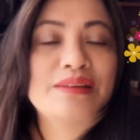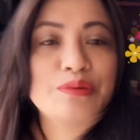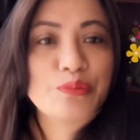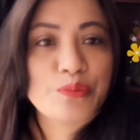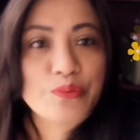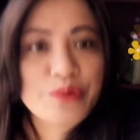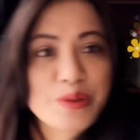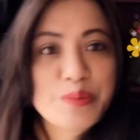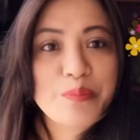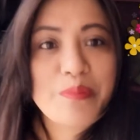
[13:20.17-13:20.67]

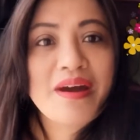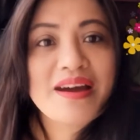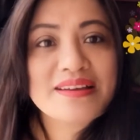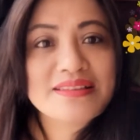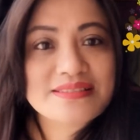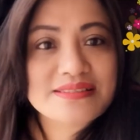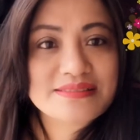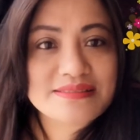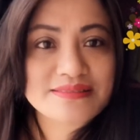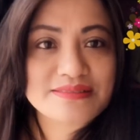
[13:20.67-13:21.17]
We
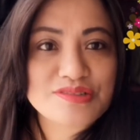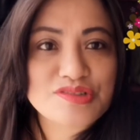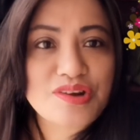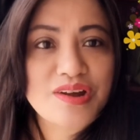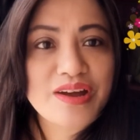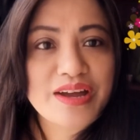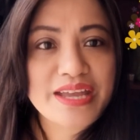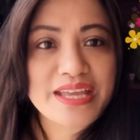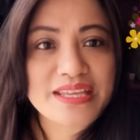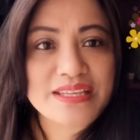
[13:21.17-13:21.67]
must
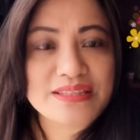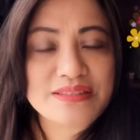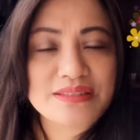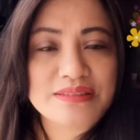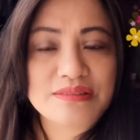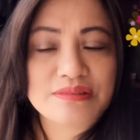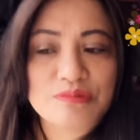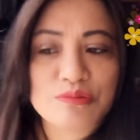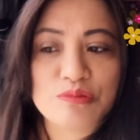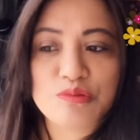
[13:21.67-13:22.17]
try
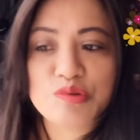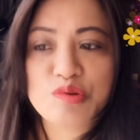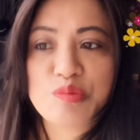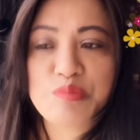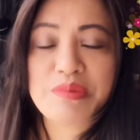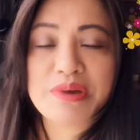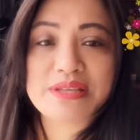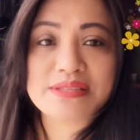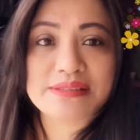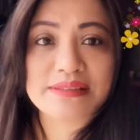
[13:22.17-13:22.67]
we
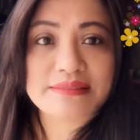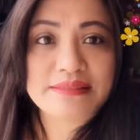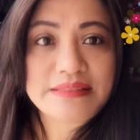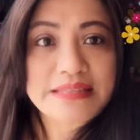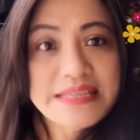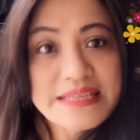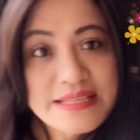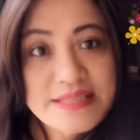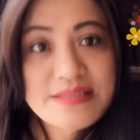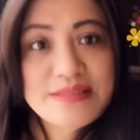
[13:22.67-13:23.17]
must at
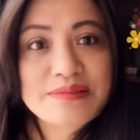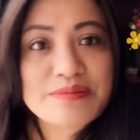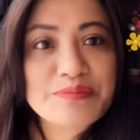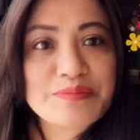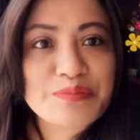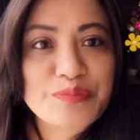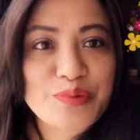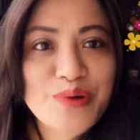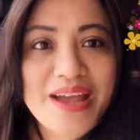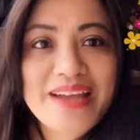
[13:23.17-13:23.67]
least
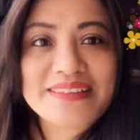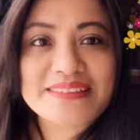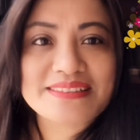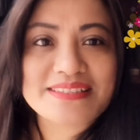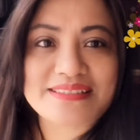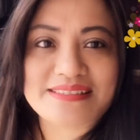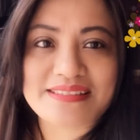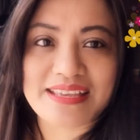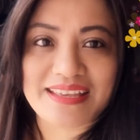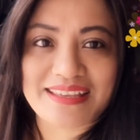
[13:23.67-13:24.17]

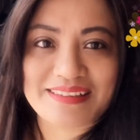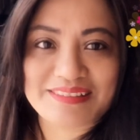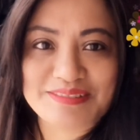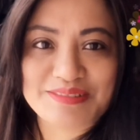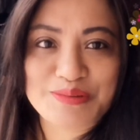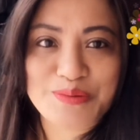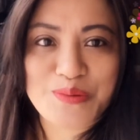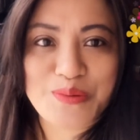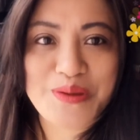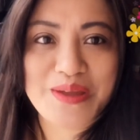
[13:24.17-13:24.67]
practice it,
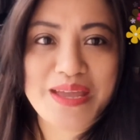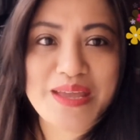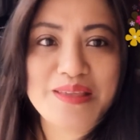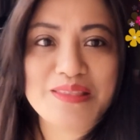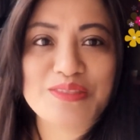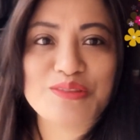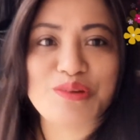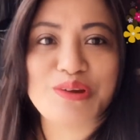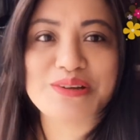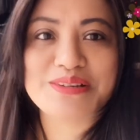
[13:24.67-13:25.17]
okay,
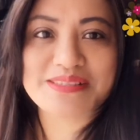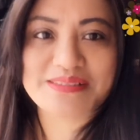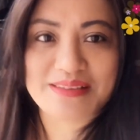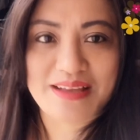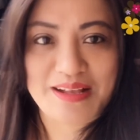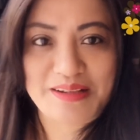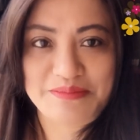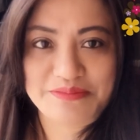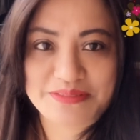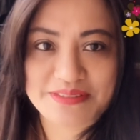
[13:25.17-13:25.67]
to
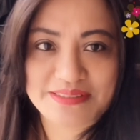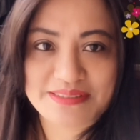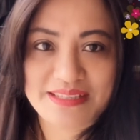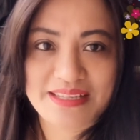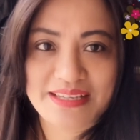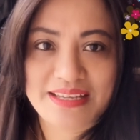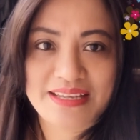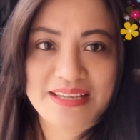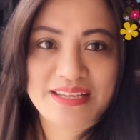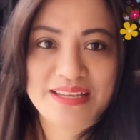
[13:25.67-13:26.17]
ourselves
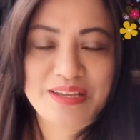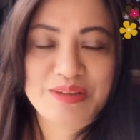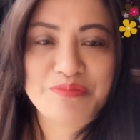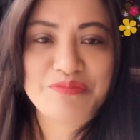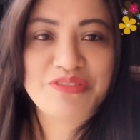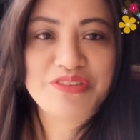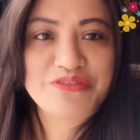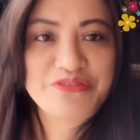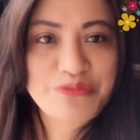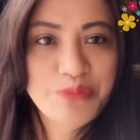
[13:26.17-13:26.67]

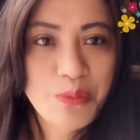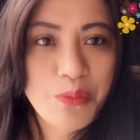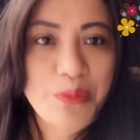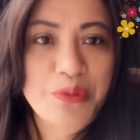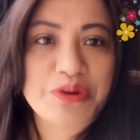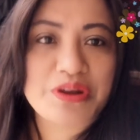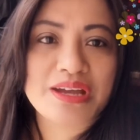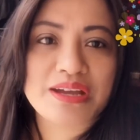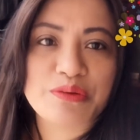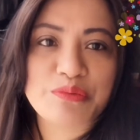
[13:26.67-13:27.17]

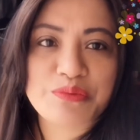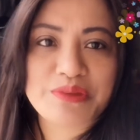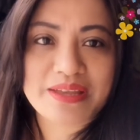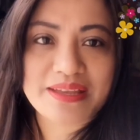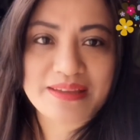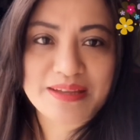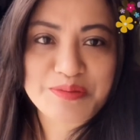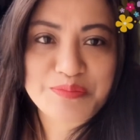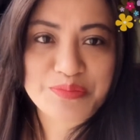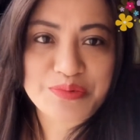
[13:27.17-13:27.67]
before we
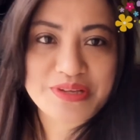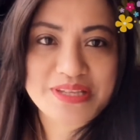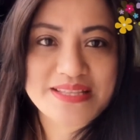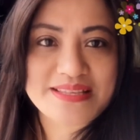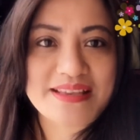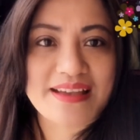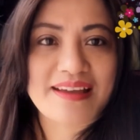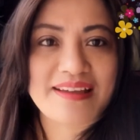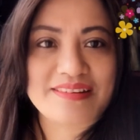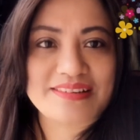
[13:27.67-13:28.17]
can preach
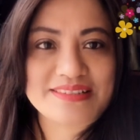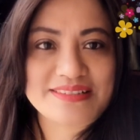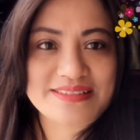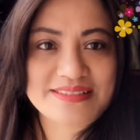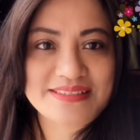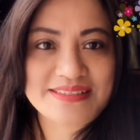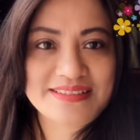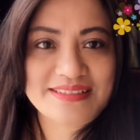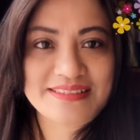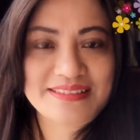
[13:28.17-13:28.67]

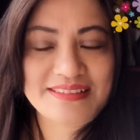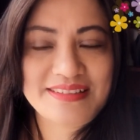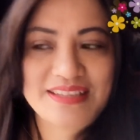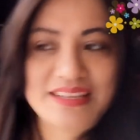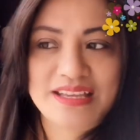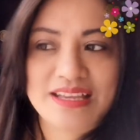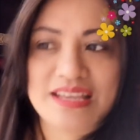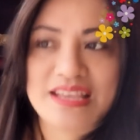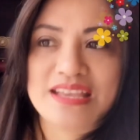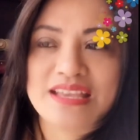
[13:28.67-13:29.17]
others.
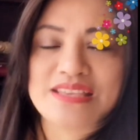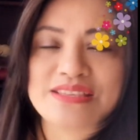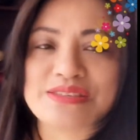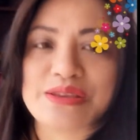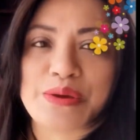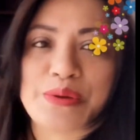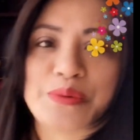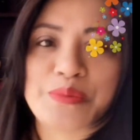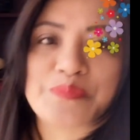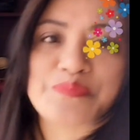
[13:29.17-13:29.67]

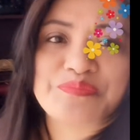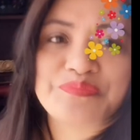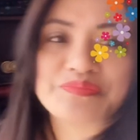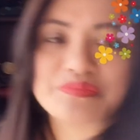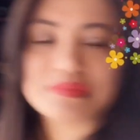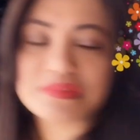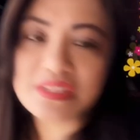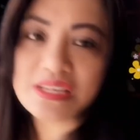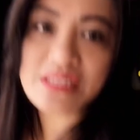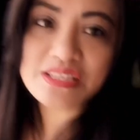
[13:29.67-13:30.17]
So,
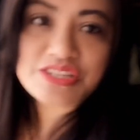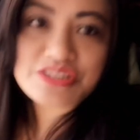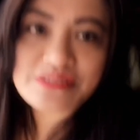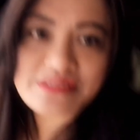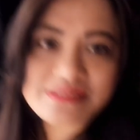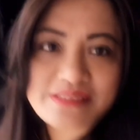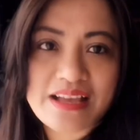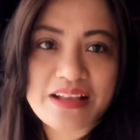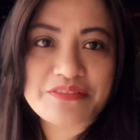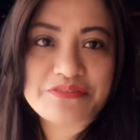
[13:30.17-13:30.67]
teach
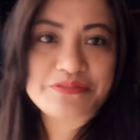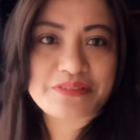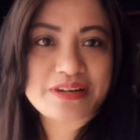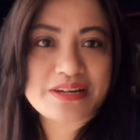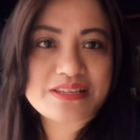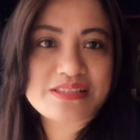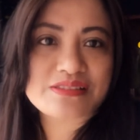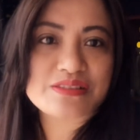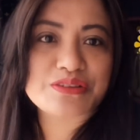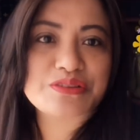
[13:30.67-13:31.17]
yourself
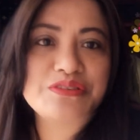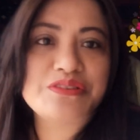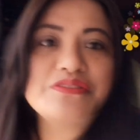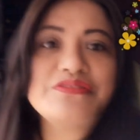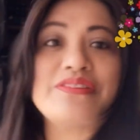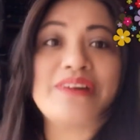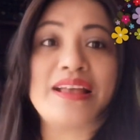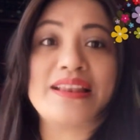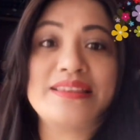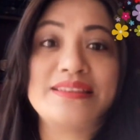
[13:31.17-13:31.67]
first good
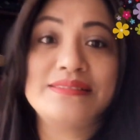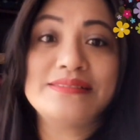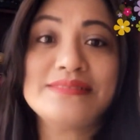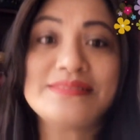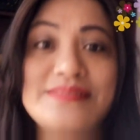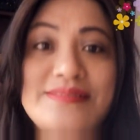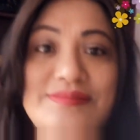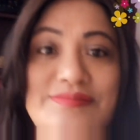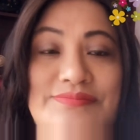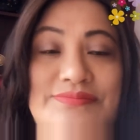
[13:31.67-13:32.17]

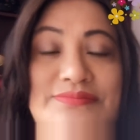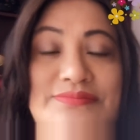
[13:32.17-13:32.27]
values,